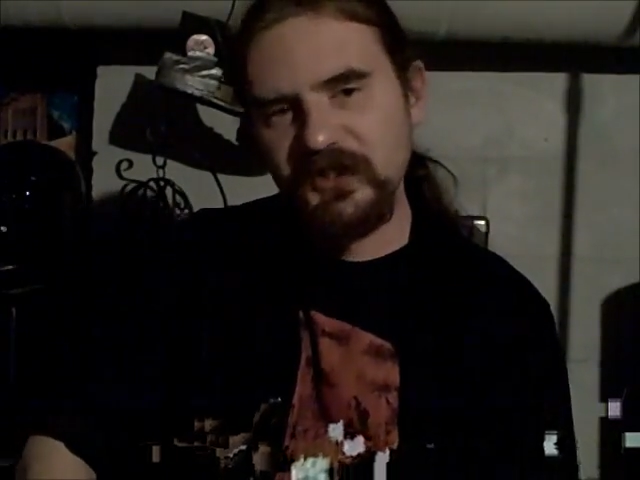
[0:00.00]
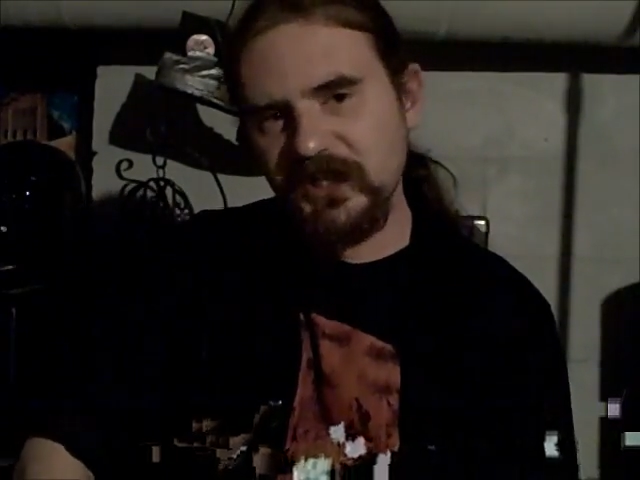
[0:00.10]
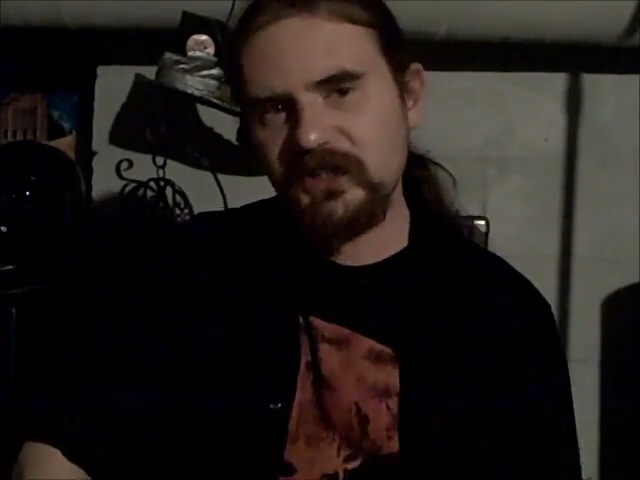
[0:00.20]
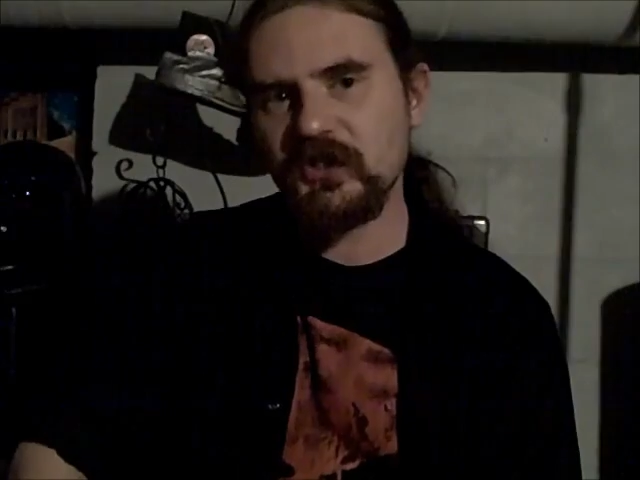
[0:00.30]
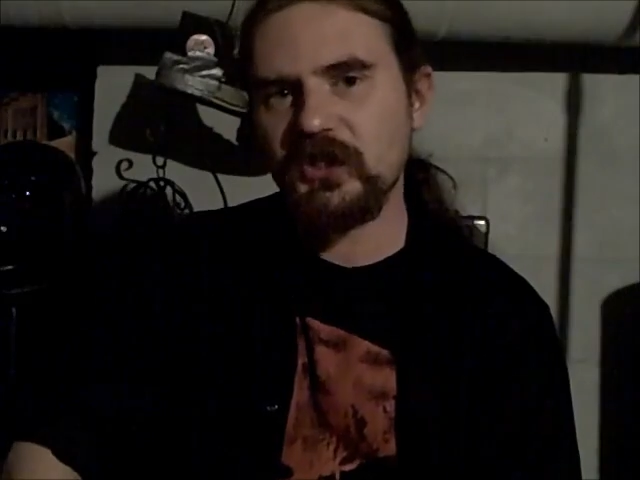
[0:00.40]

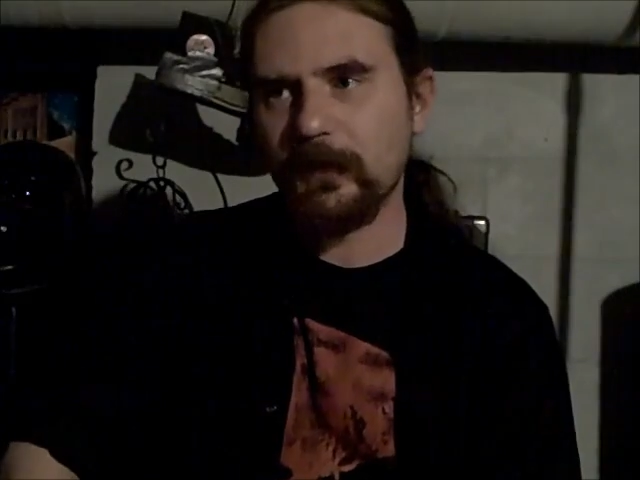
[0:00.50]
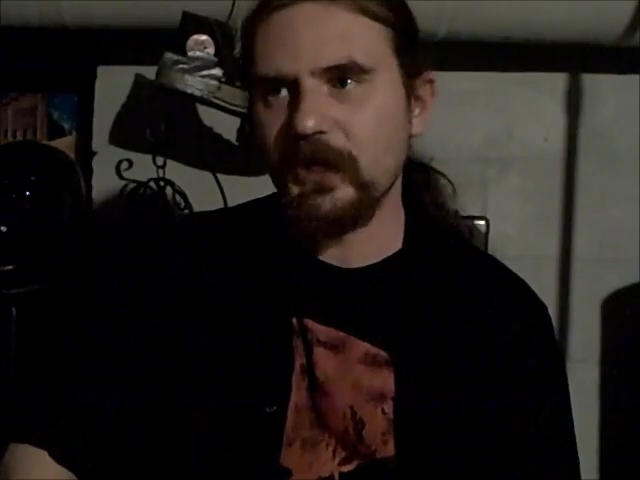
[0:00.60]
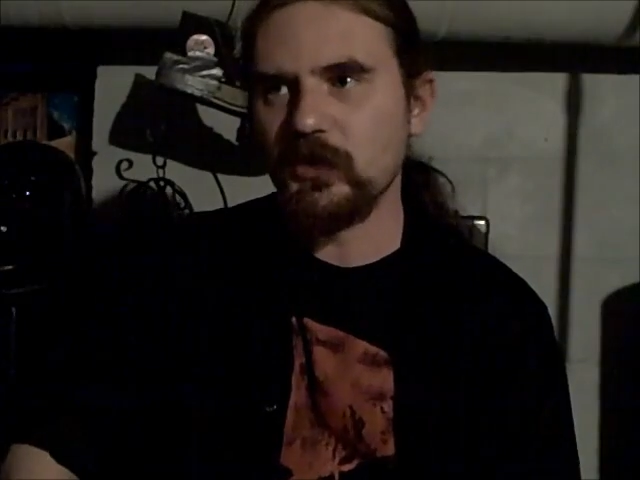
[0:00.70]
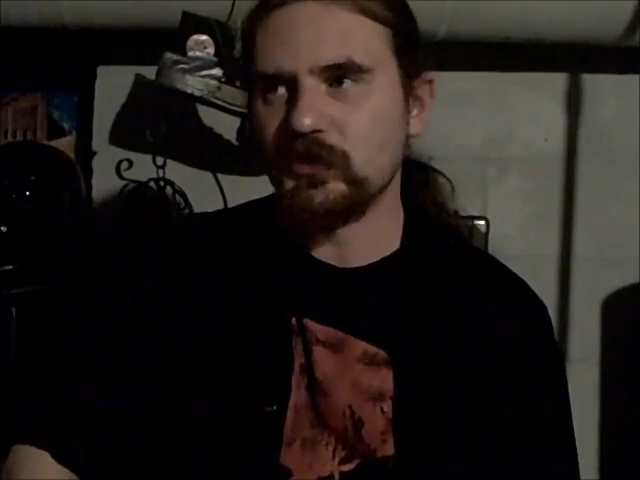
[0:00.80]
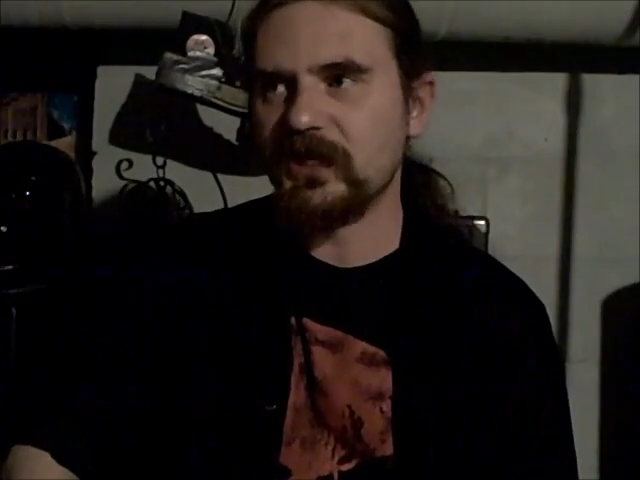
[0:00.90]
section talking
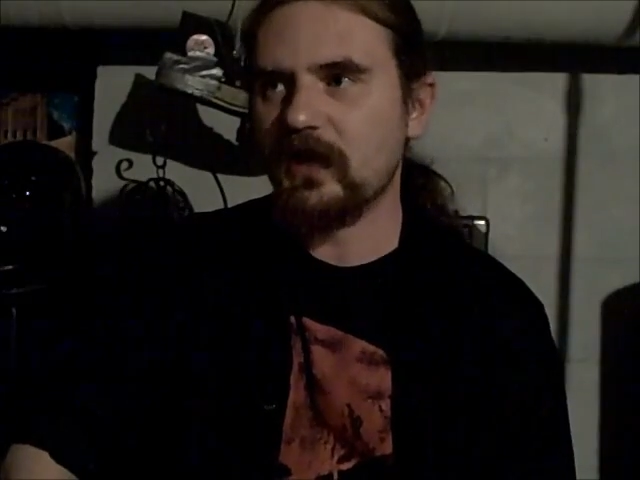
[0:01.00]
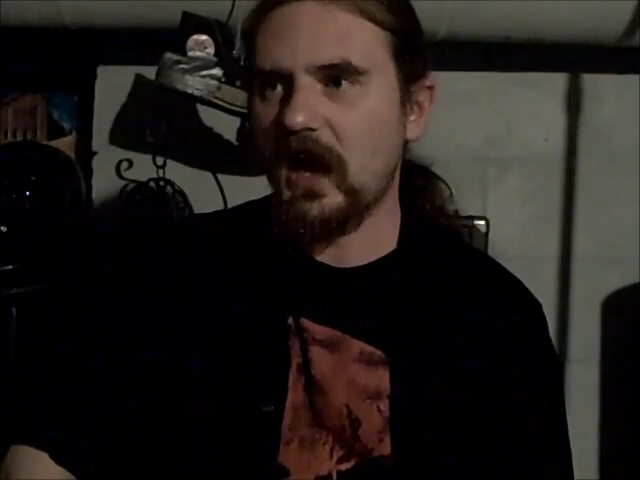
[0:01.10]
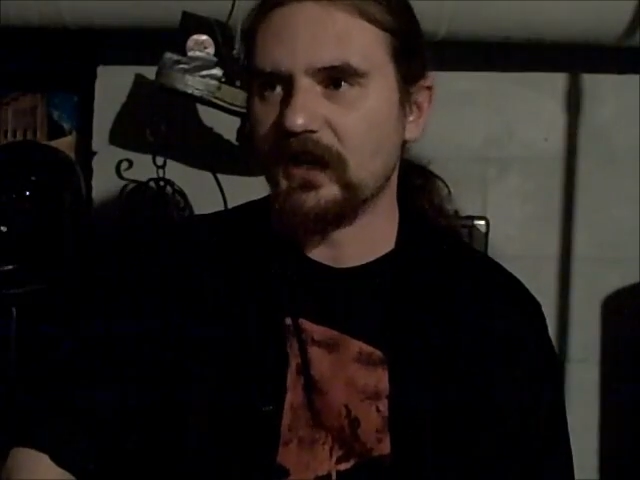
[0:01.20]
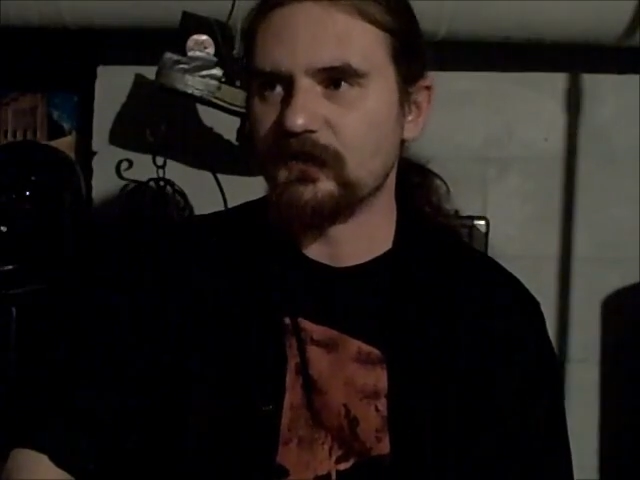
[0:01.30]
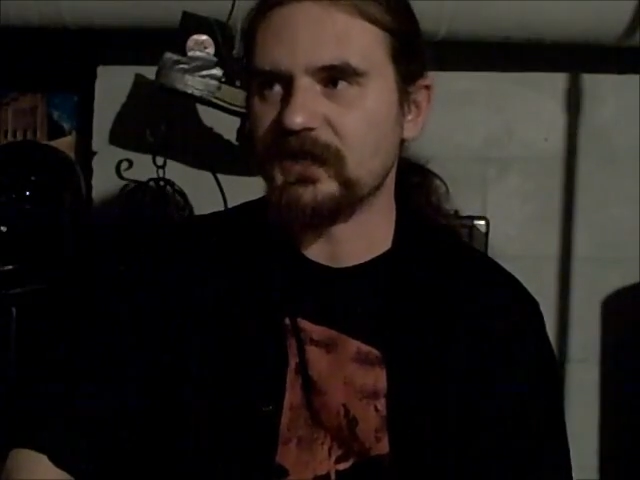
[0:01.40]
about using
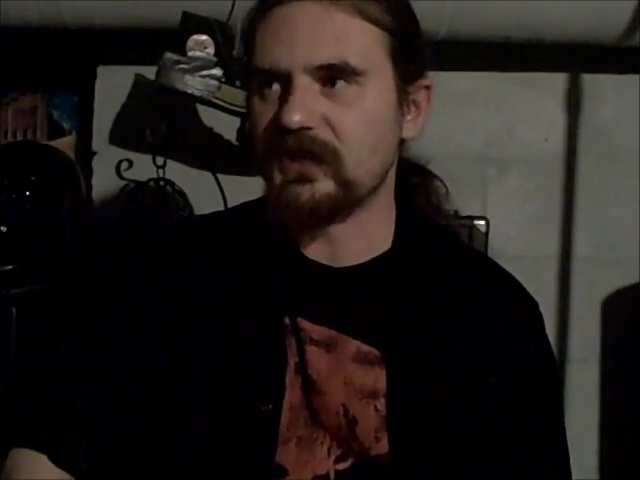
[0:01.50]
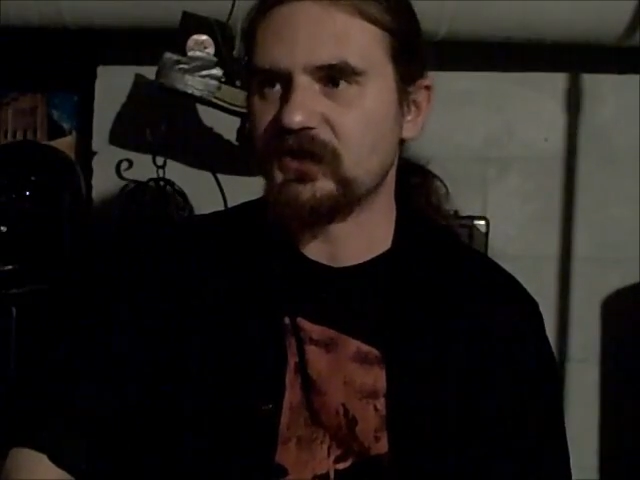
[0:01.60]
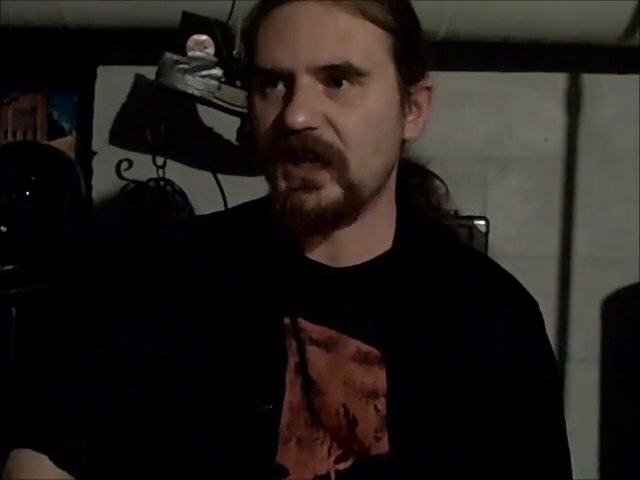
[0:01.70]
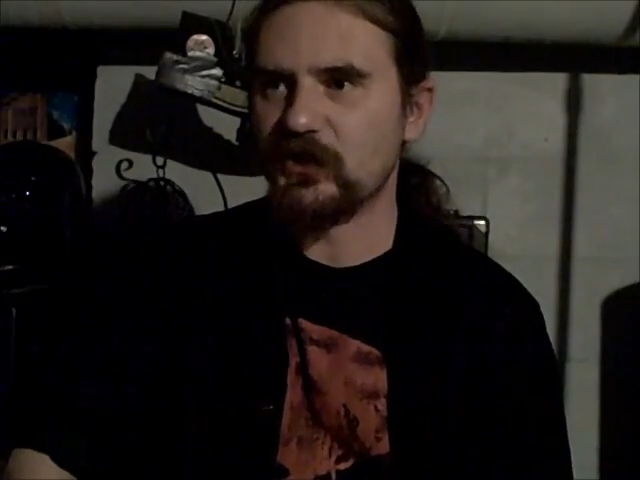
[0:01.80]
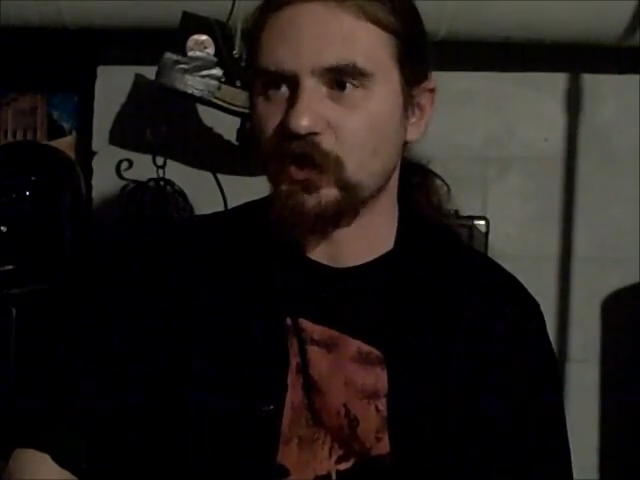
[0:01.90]
condoms, it
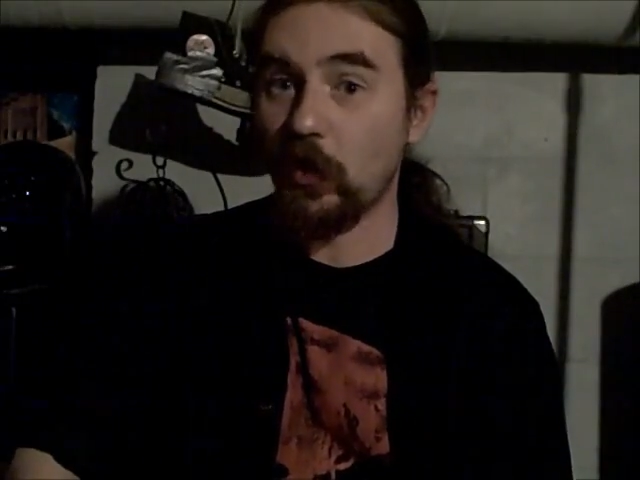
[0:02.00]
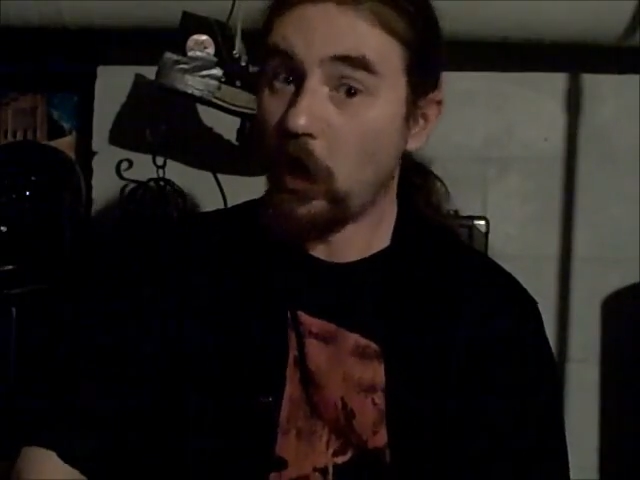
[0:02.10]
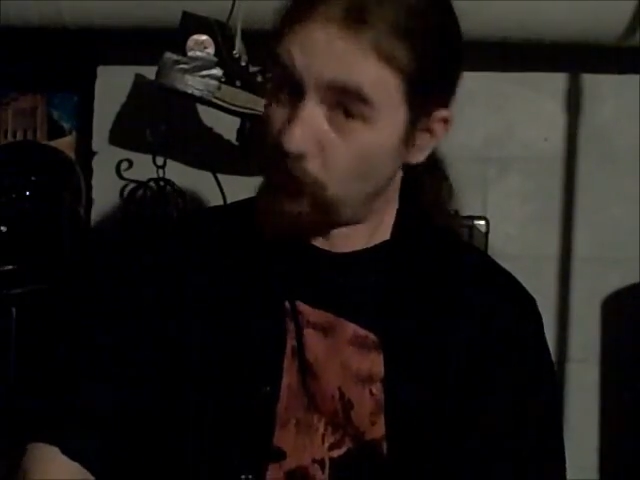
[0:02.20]
says, you know,